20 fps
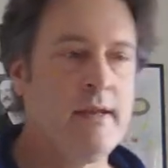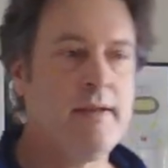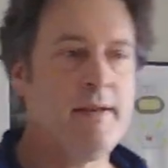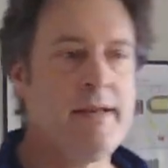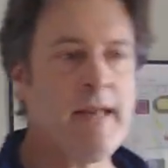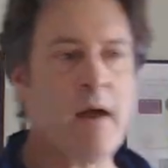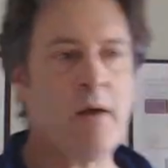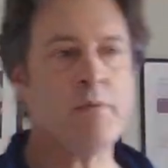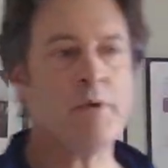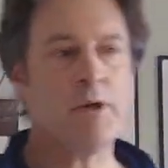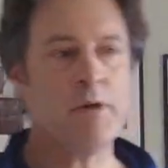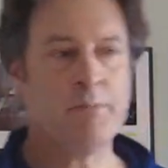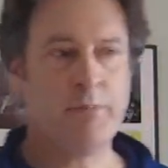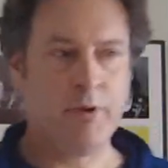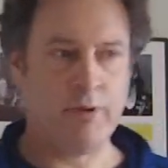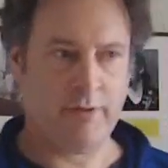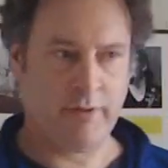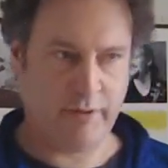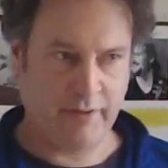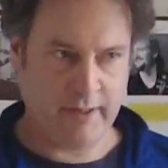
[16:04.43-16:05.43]
Now I'm going to
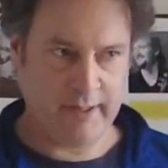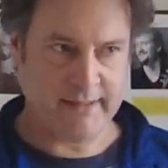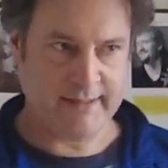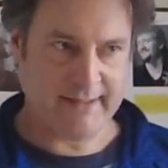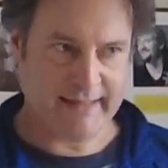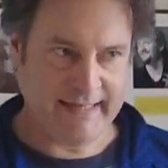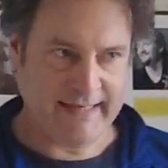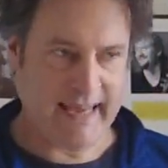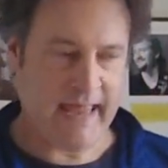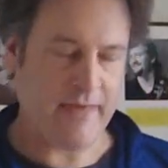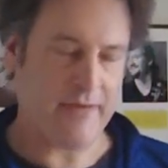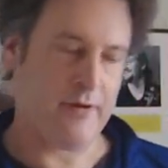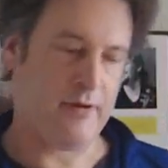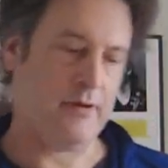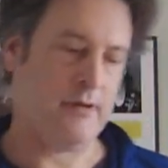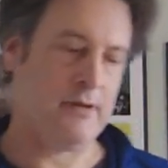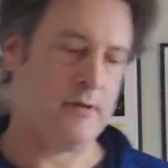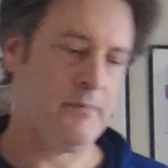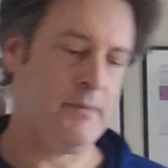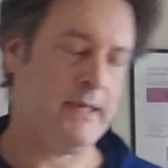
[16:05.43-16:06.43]
put things together
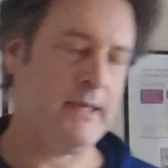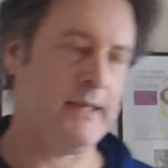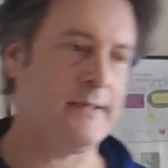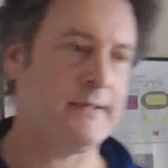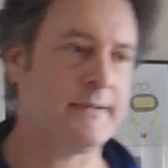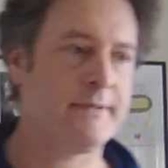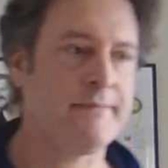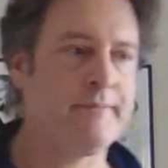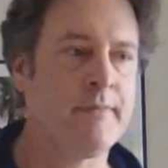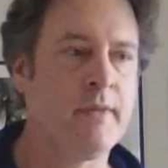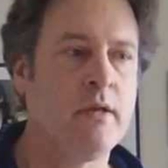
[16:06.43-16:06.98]
in the piece.